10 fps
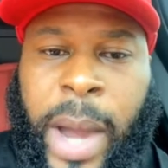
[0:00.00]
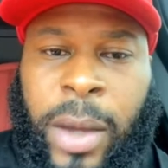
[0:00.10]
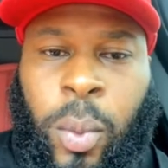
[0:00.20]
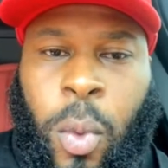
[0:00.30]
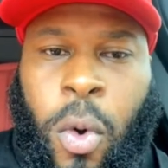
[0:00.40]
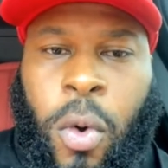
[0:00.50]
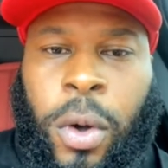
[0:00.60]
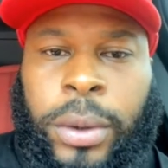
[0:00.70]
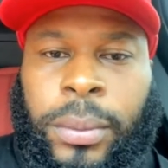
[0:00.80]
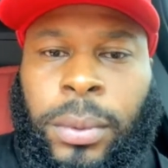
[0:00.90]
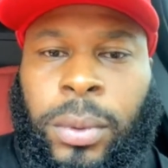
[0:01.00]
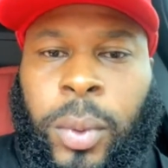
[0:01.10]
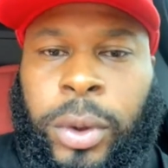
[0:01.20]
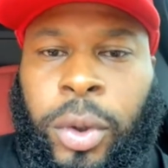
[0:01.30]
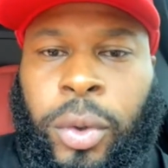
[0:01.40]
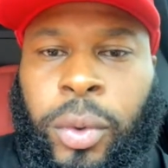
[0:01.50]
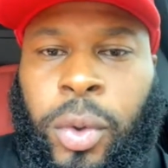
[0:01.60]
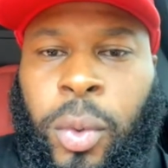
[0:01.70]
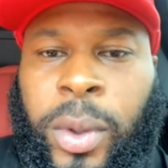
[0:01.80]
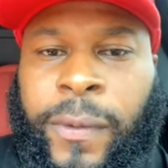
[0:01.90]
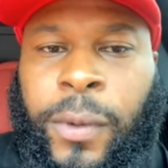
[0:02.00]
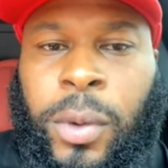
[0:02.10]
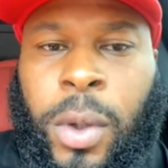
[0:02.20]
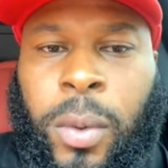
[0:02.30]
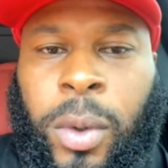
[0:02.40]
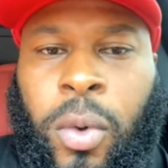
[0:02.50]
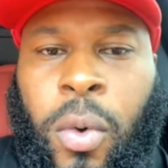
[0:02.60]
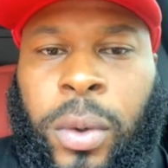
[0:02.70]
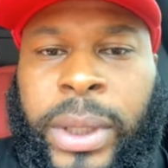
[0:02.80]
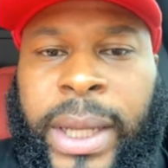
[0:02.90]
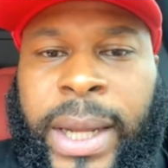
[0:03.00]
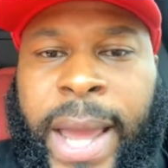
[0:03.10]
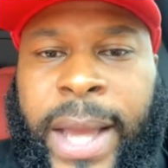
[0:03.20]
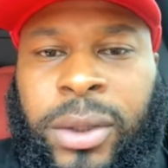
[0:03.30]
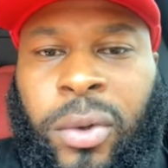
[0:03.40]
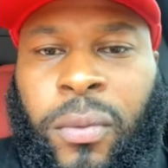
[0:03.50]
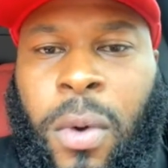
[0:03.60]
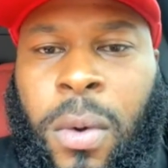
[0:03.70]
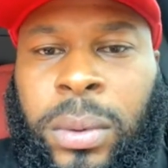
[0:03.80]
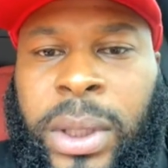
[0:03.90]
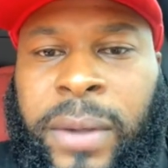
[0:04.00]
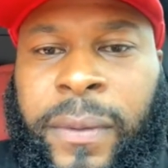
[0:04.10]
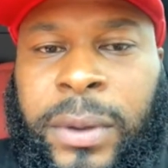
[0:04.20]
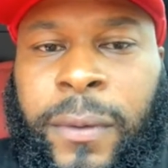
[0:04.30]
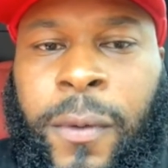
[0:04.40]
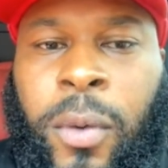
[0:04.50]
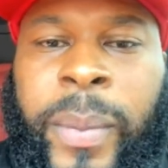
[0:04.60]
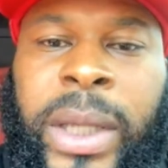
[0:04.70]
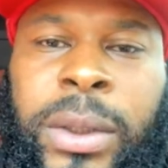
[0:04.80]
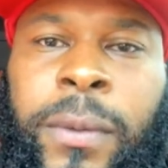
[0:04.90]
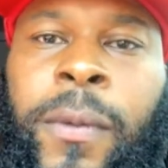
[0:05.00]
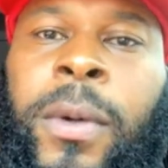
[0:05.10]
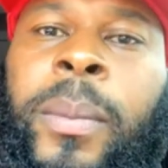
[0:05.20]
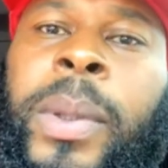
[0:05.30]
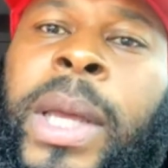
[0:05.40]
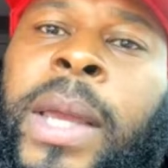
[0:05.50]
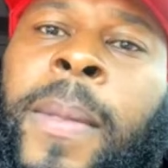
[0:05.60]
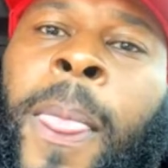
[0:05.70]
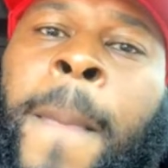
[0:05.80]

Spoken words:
Mike Ward, what do you do if you know the coordinator has the wrong defense formation for the play?